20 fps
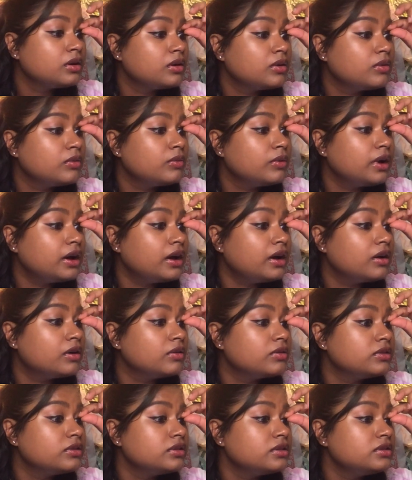Wow,
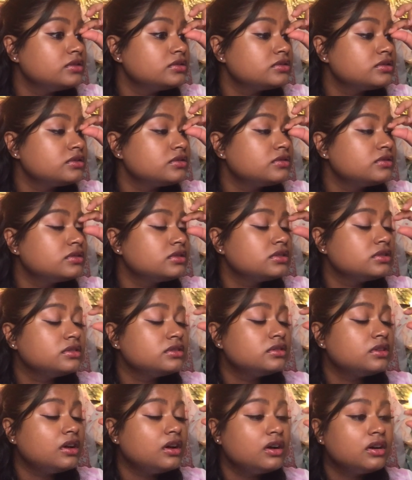these are really
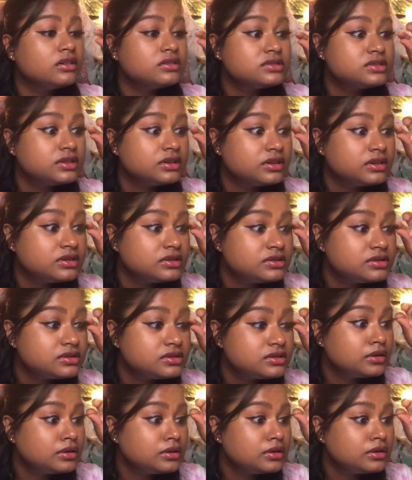long, sis.
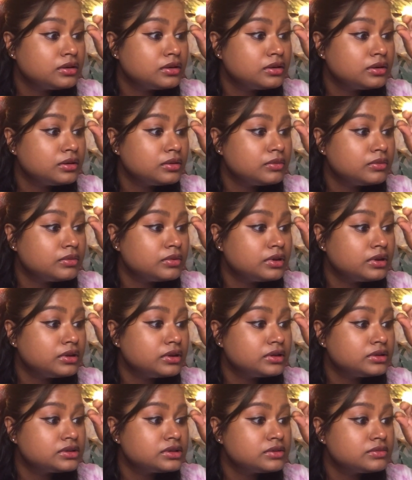Oh, and then
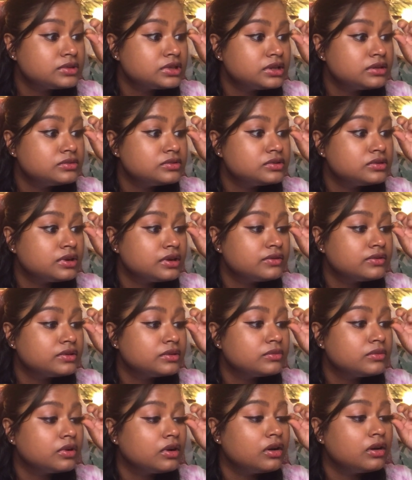sometimes you have to,
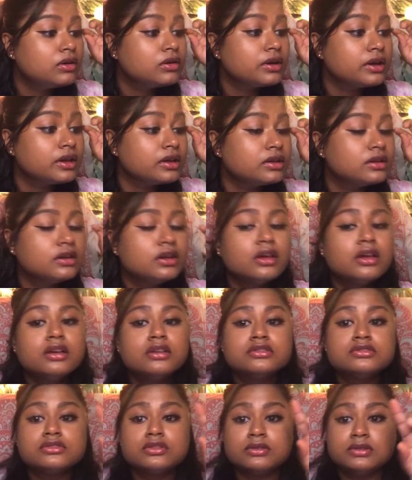okay.
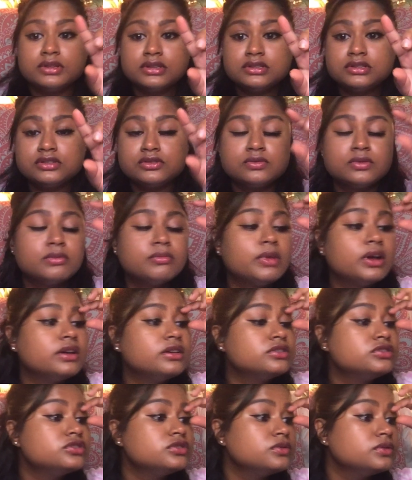So this is where my
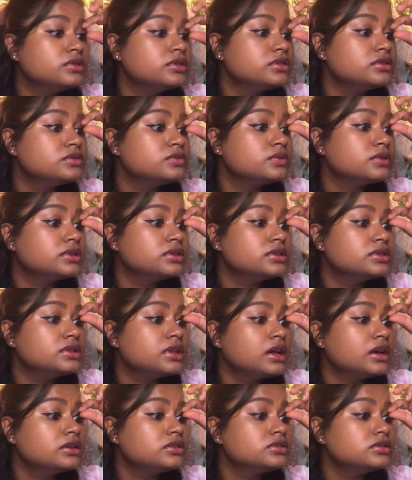issue is with these
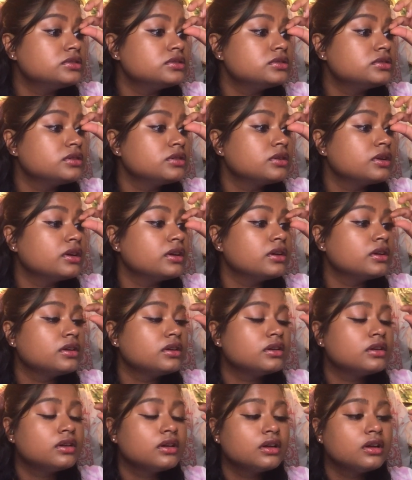lashes, okay?
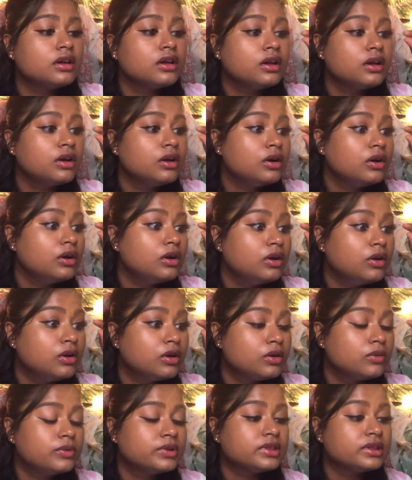Or
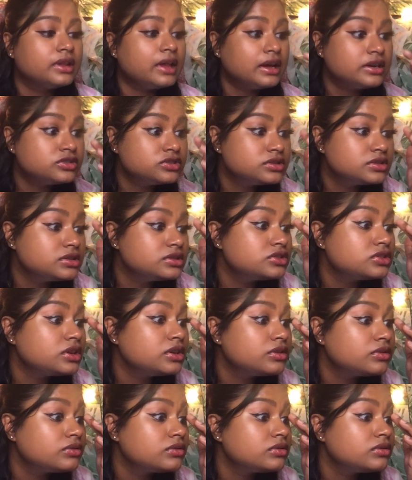with lashes in
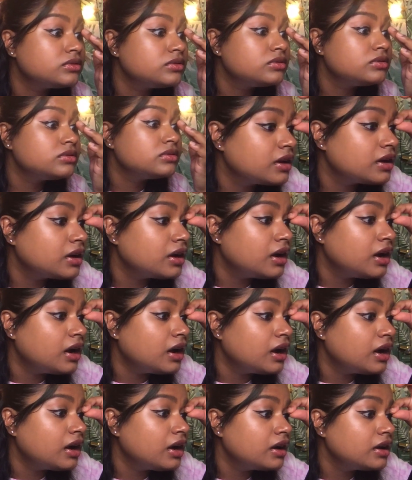general.
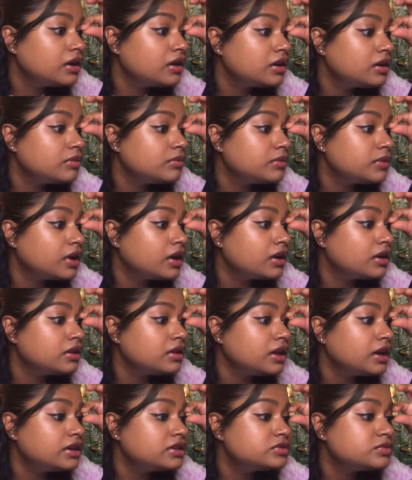I am not a
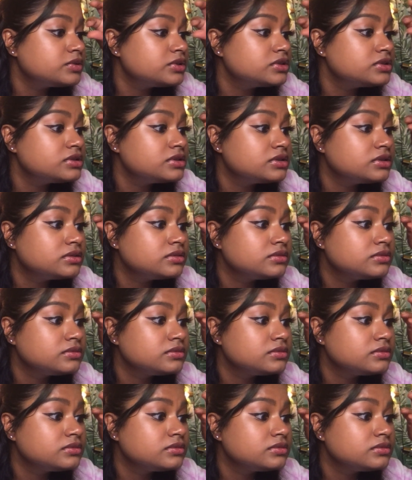lash person.